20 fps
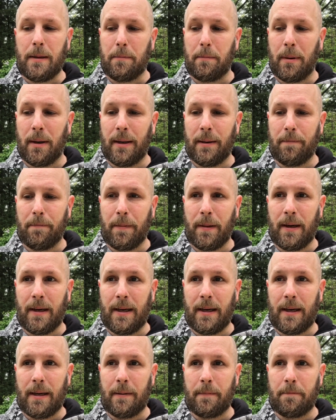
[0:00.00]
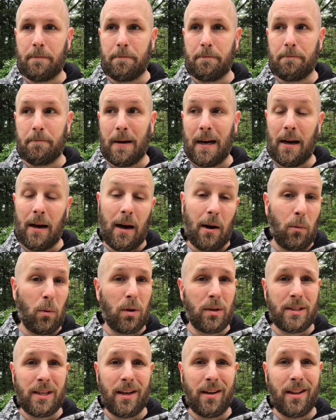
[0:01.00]
But um, I, I
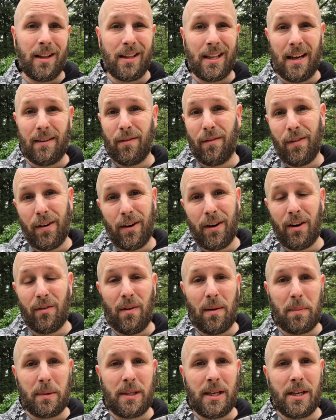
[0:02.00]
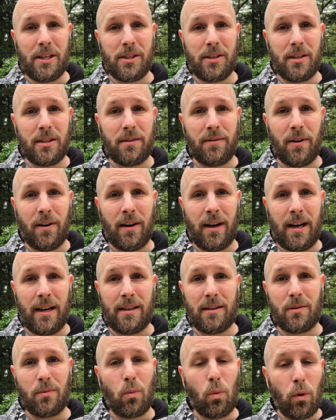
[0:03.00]
will tell you that they have a very good reputation as far
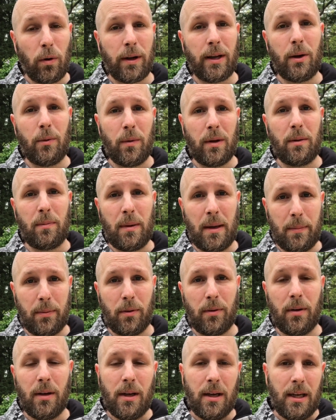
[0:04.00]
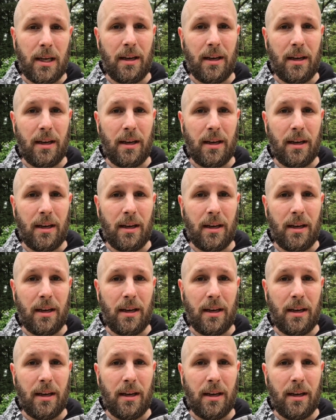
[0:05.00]
as working with people